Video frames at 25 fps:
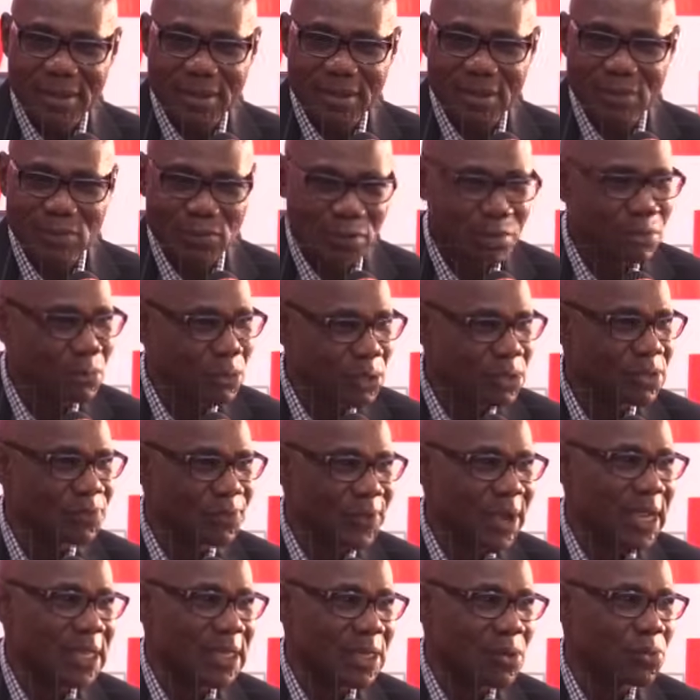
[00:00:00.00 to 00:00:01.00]
We must
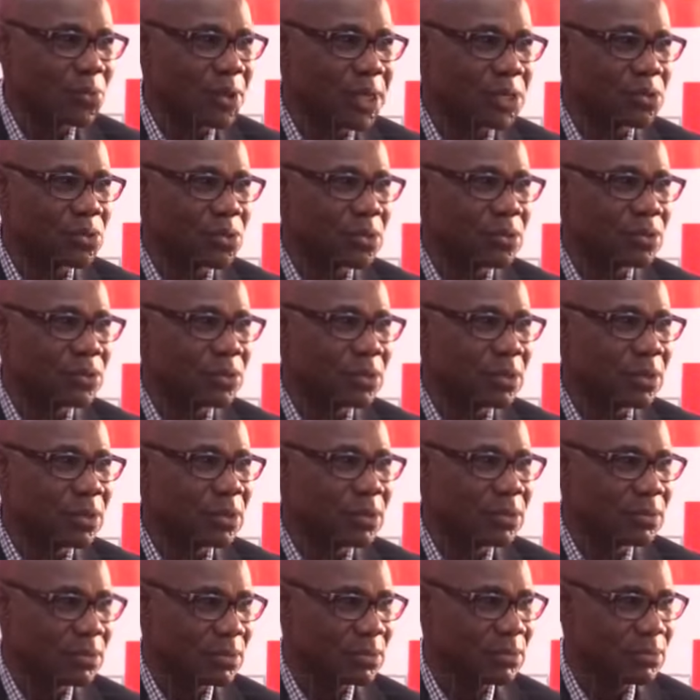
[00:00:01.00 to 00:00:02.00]
find a way to
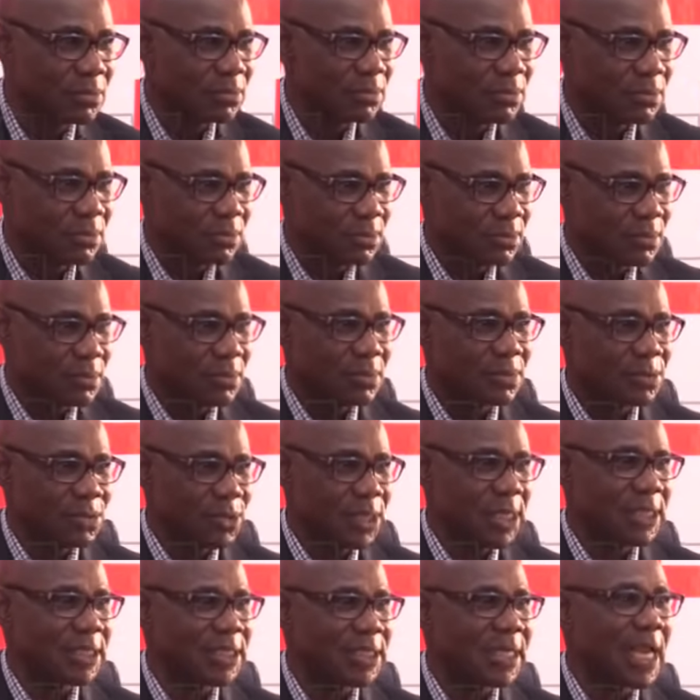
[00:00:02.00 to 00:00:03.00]

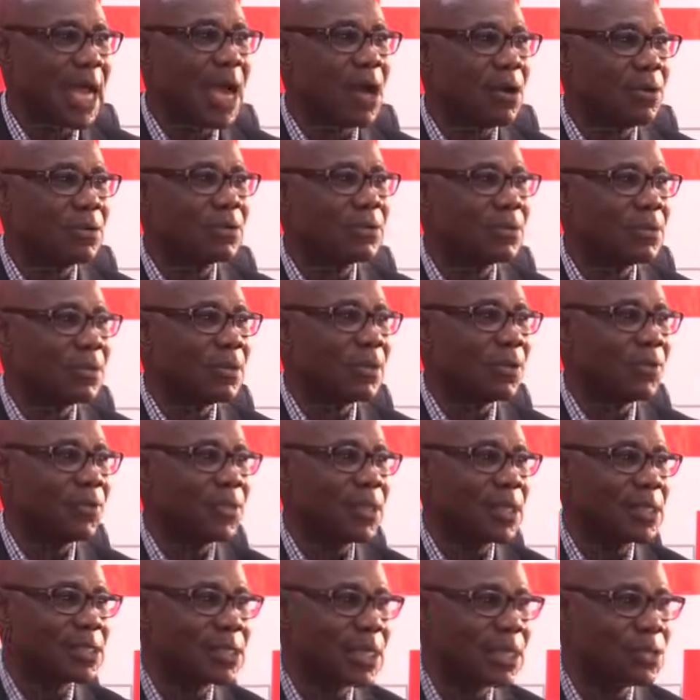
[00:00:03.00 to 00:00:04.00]
dress down on
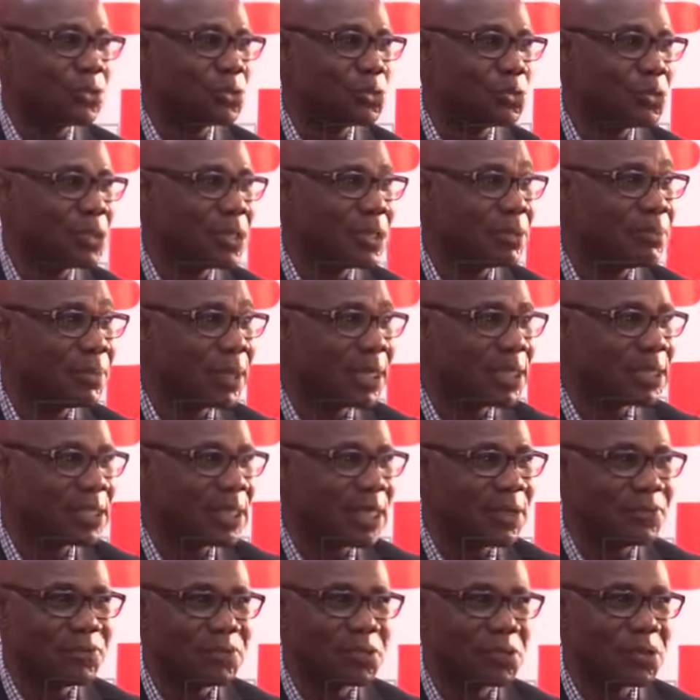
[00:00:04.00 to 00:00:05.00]
this and do the birthday.
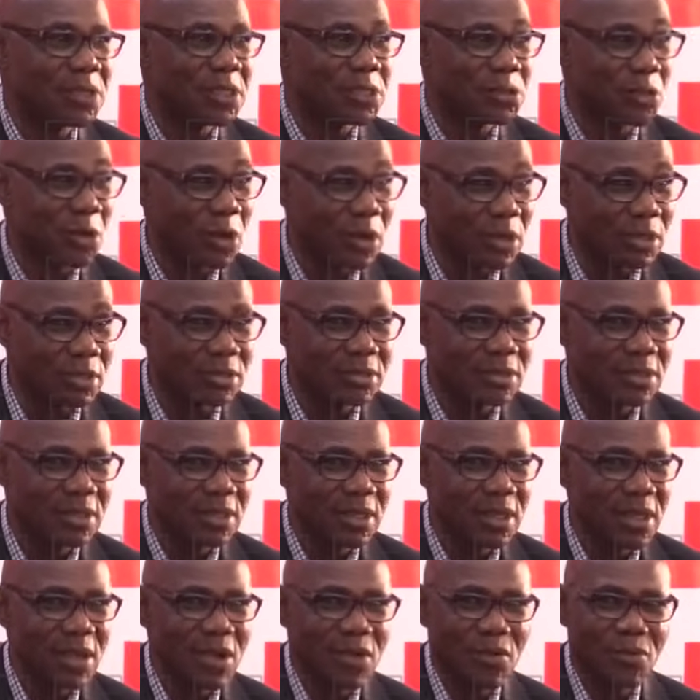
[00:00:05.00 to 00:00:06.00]
Even though it's gone,
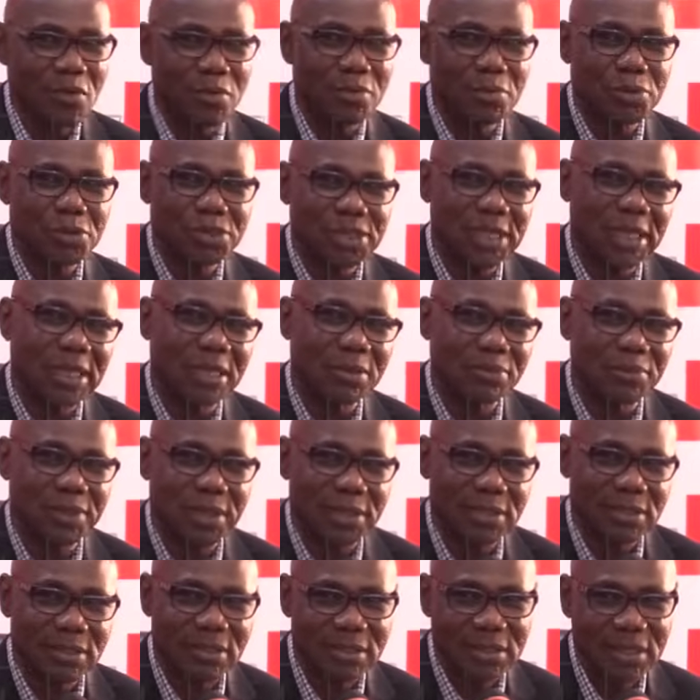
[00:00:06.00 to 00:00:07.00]
we must
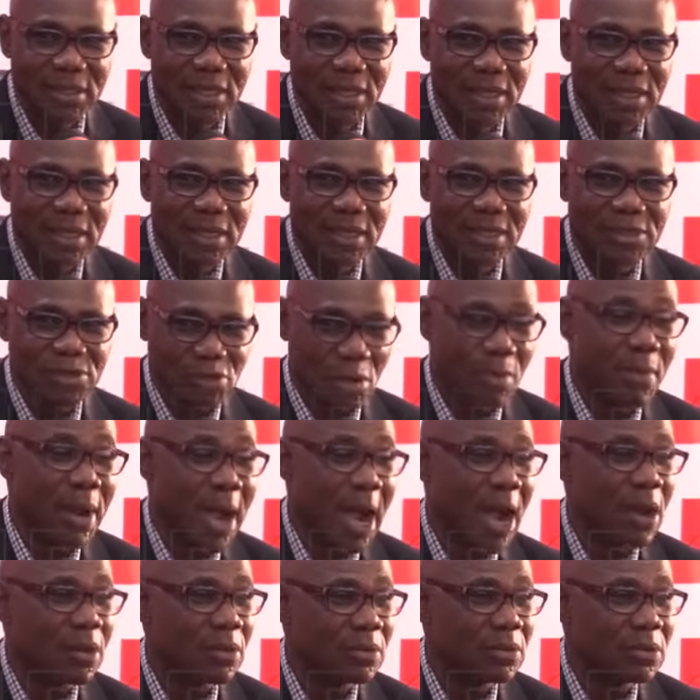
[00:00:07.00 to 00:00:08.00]
celebrate
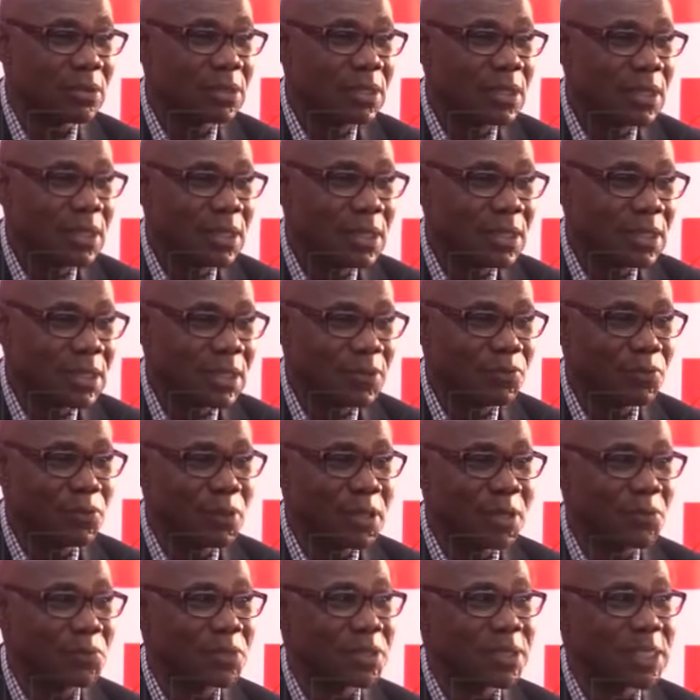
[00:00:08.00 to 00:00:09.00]
somehow. If
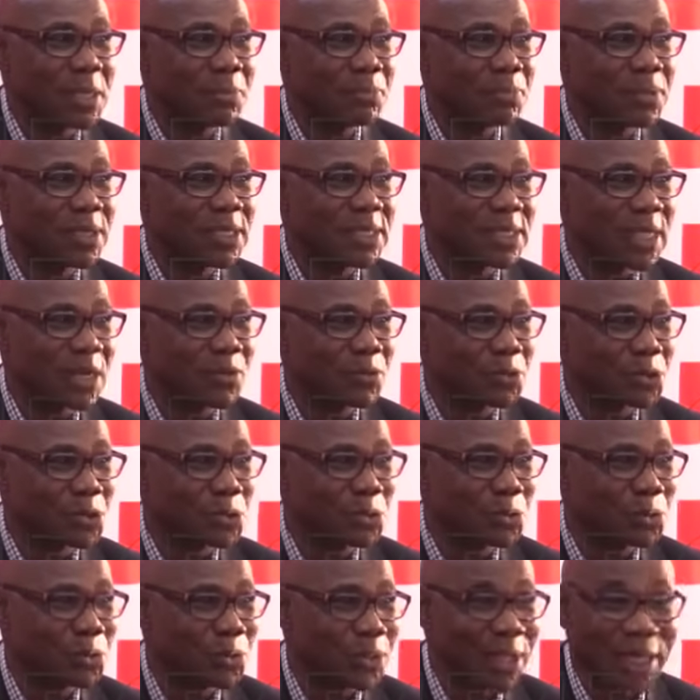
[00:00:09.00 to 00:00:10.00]
only with a pizza, we
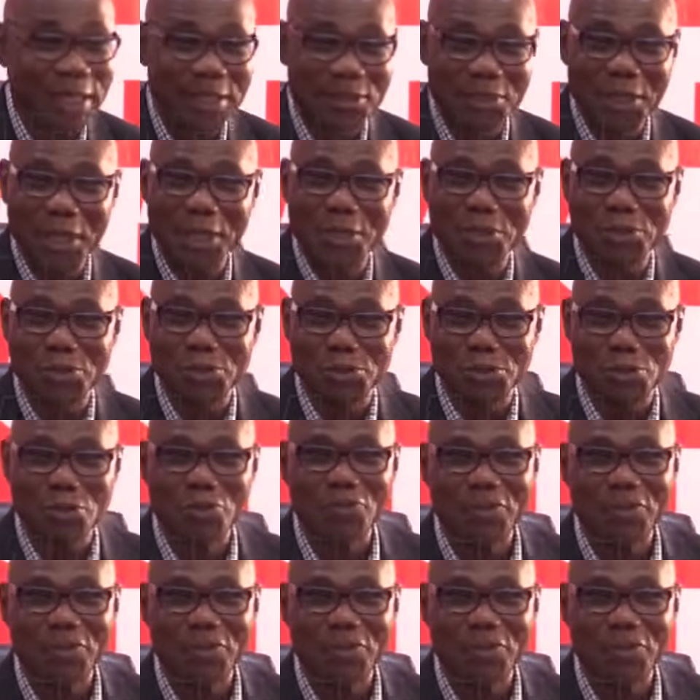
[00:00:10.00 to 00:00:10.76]
should do that. Thank you so